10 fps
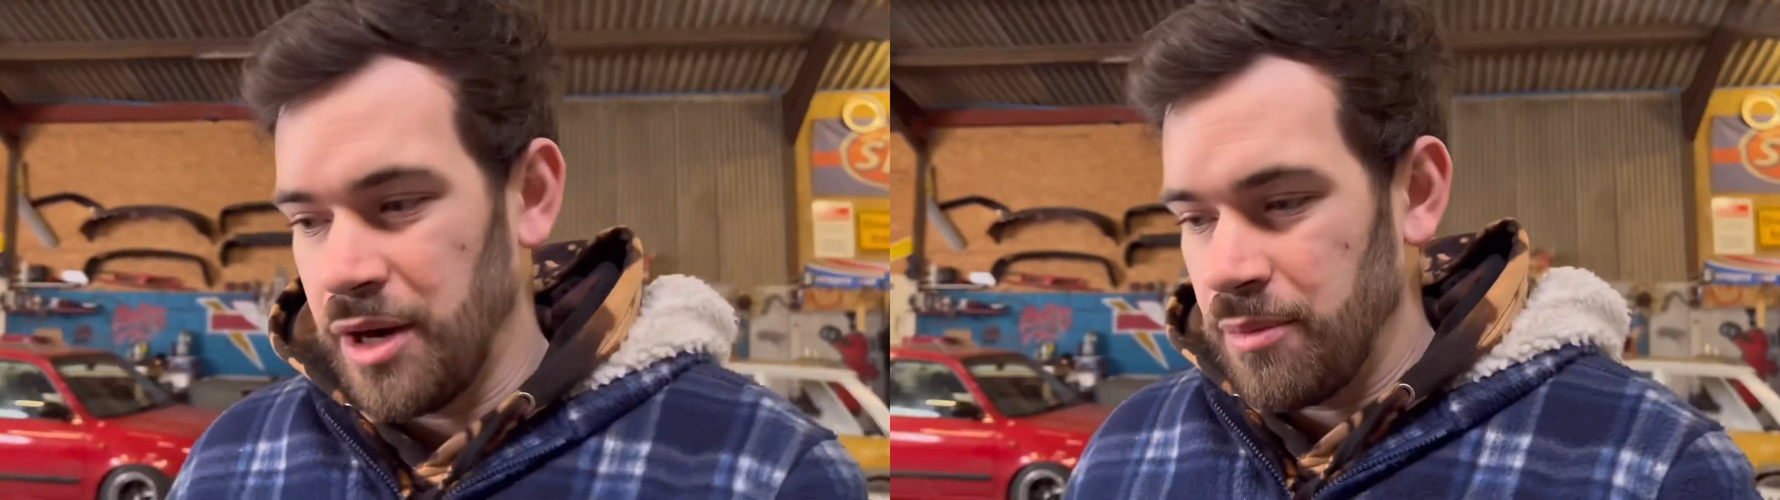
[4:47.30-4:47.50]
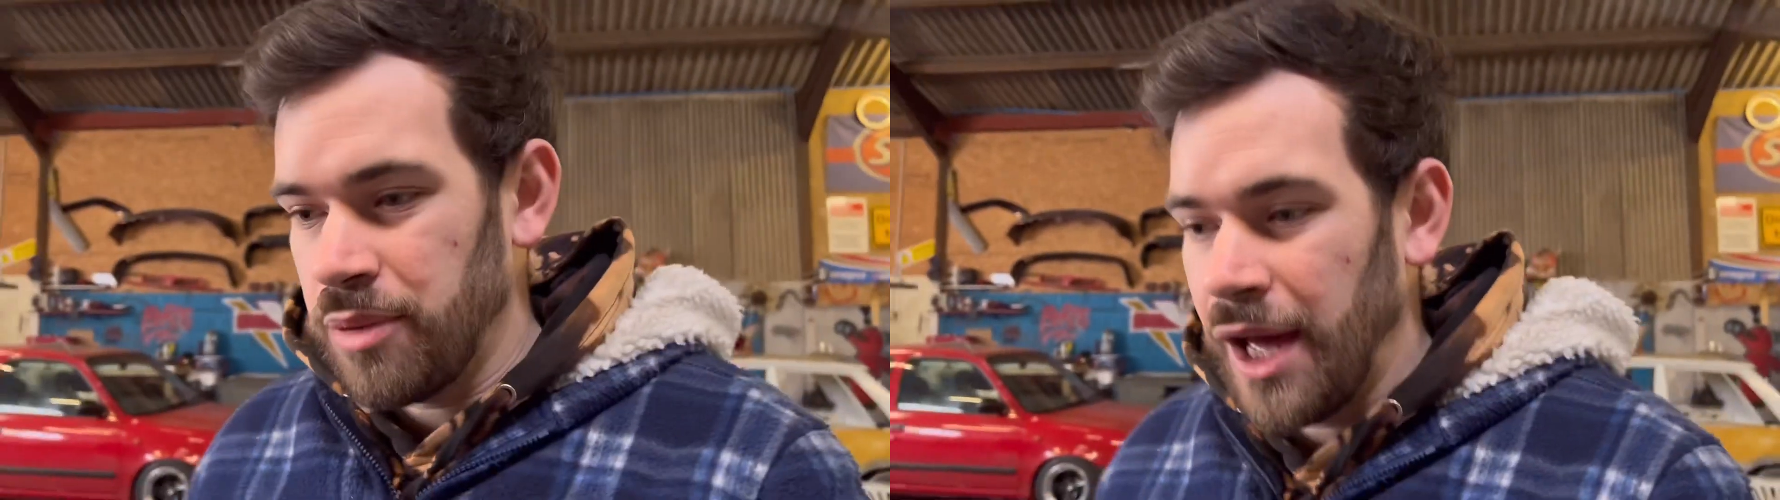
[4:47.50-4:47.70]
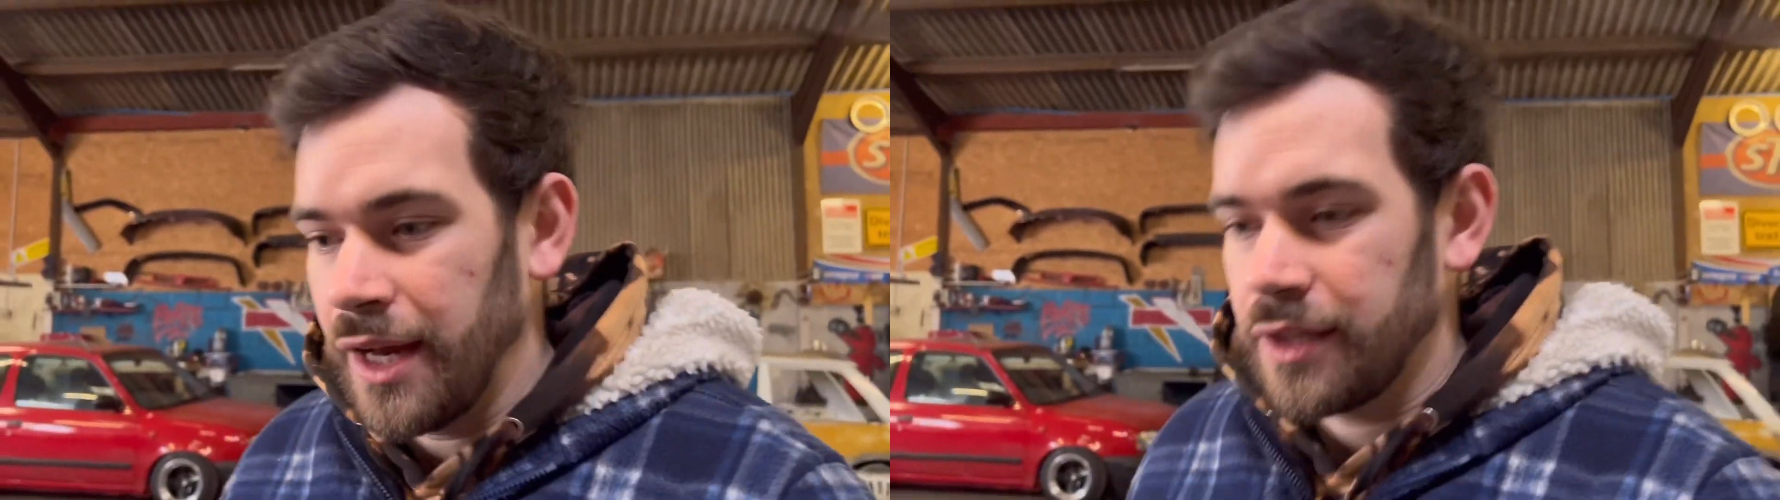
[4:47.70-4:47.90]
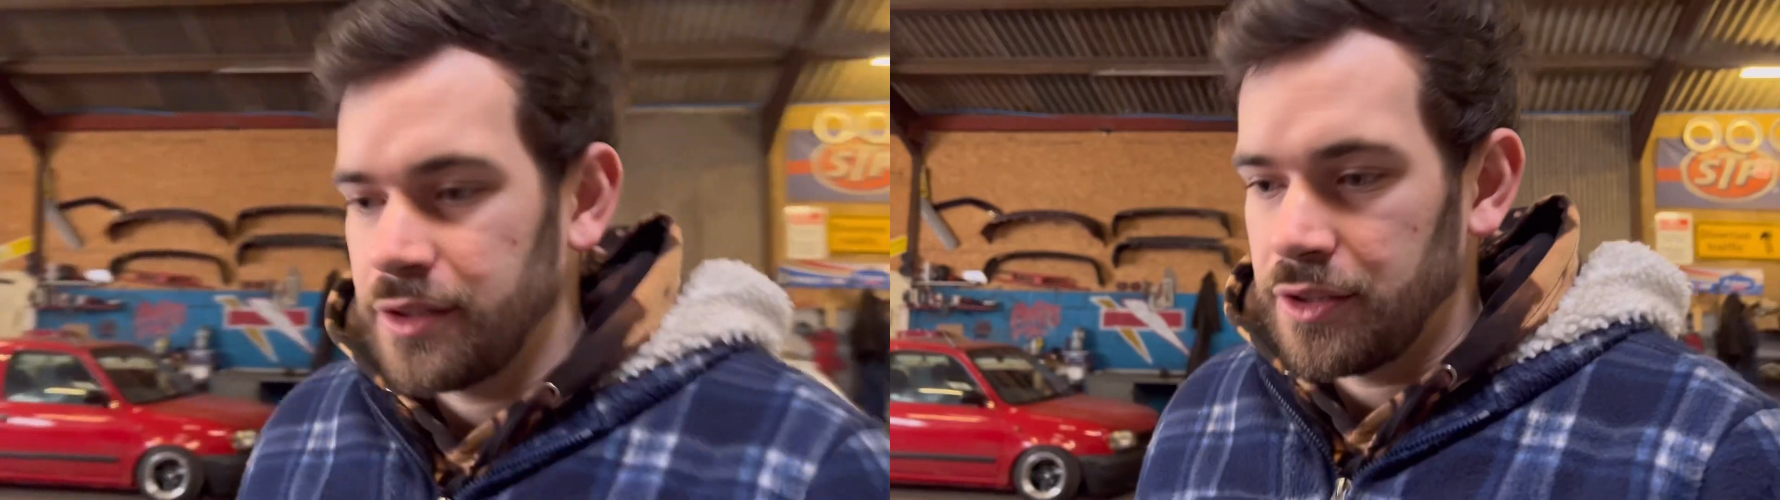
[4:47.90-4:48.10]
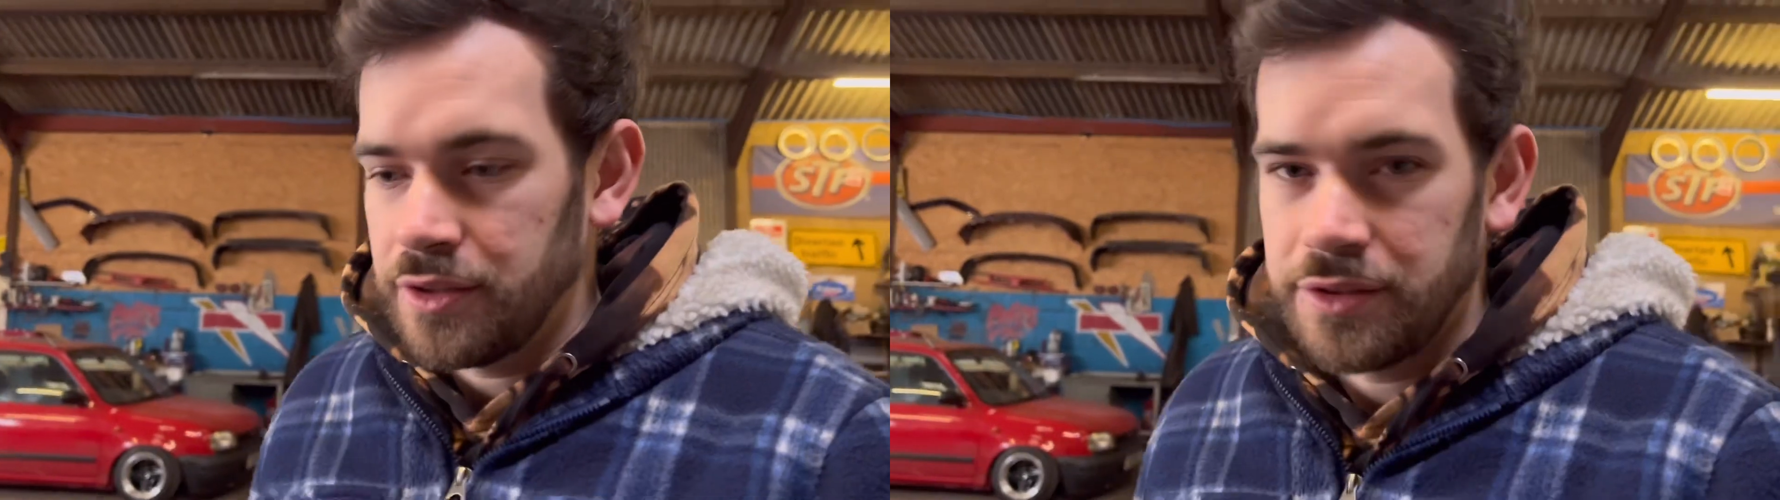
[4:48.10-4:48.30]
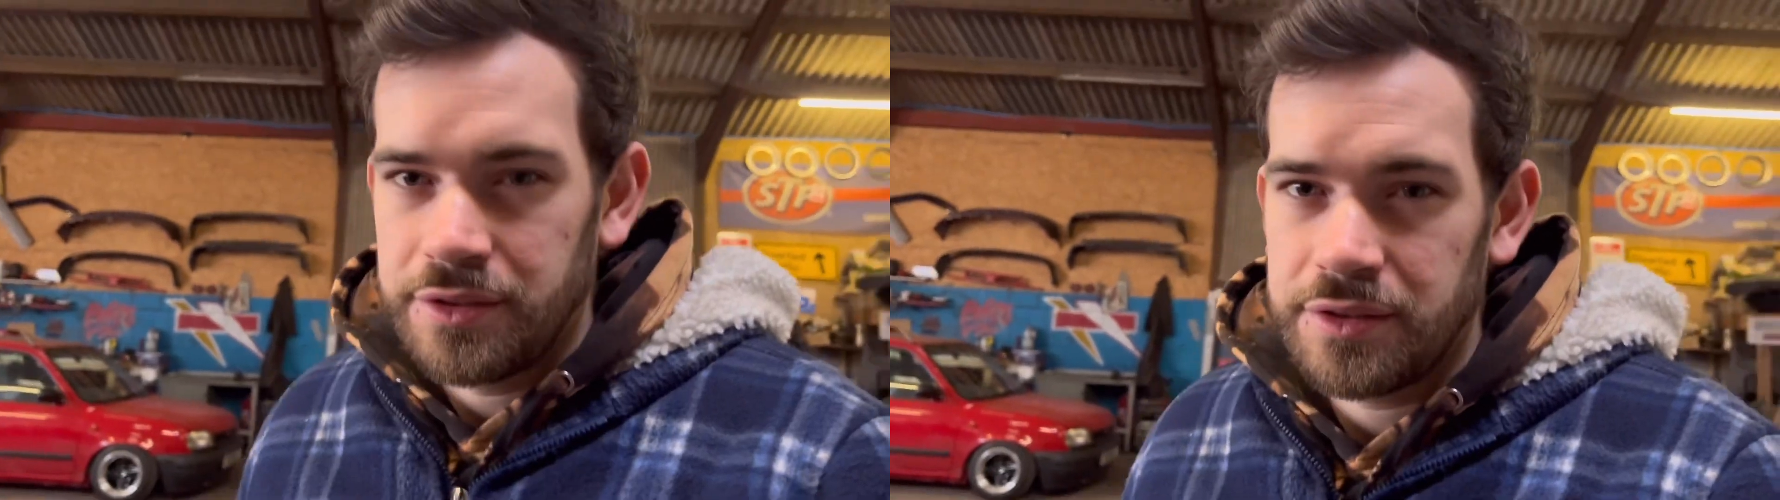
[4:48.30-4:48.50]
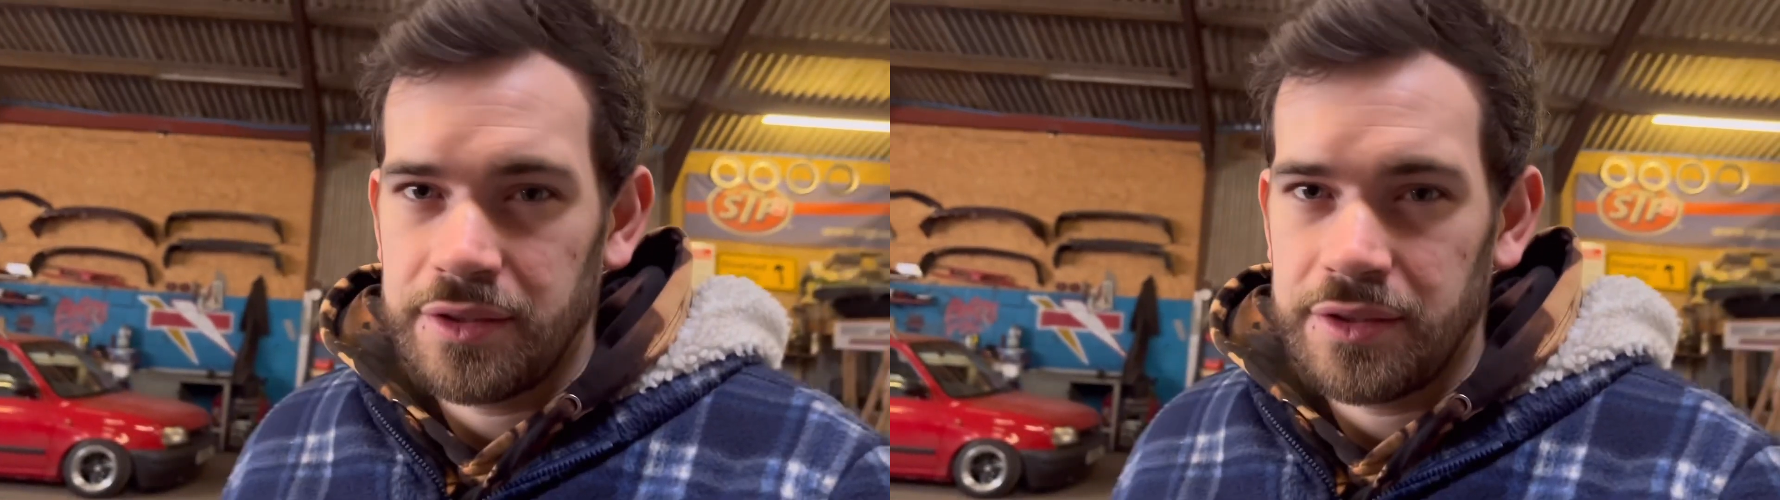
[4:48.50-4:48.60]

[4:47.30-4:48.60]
it black, because